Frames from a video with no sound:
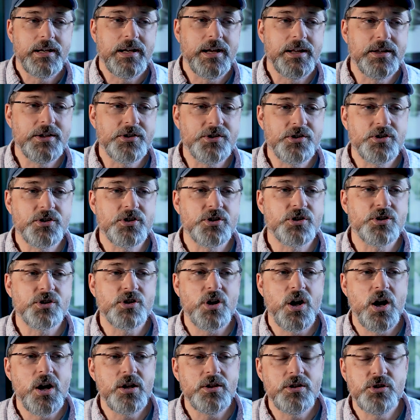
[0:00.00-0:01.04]
And this is a
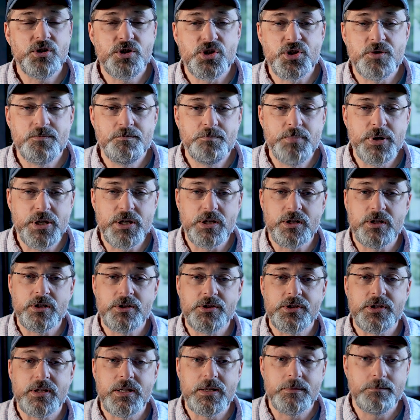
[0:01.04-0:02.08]
song that just
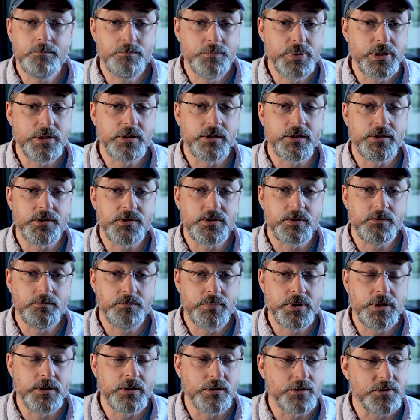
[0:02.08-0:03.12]
builds and builds
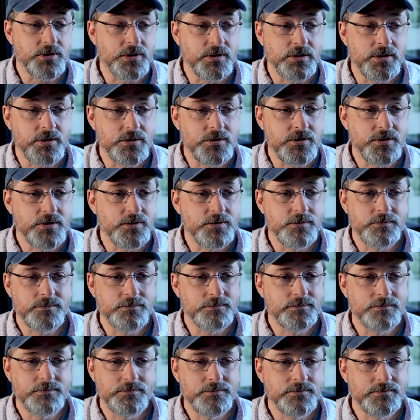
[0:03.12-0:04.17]
and builds, and
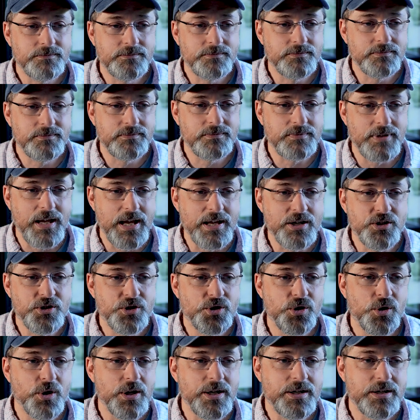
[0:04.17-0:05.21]
I
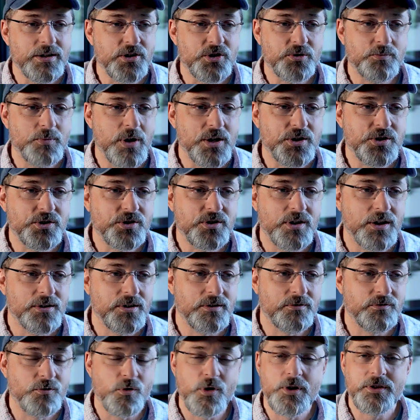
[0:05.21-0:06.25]
enjoyed it as much on
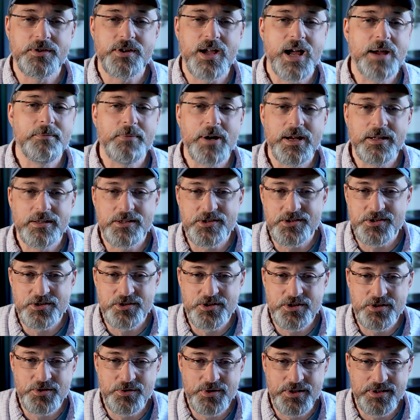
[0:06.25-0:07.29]
the 4th time I
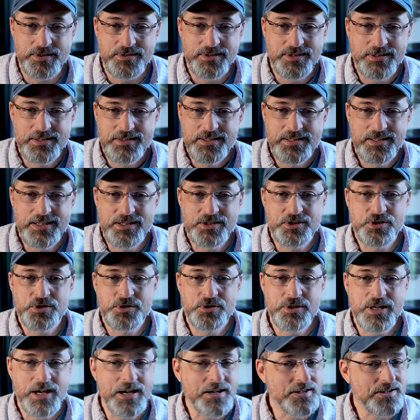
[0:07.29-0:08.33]
listened to it in
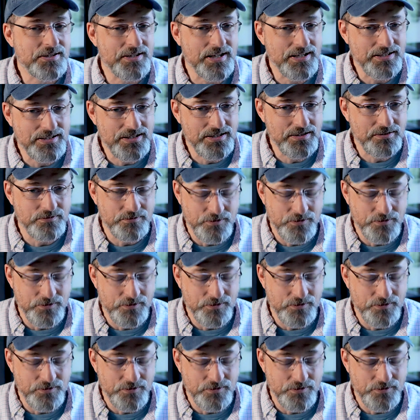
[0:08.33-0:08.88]
2 days as I did the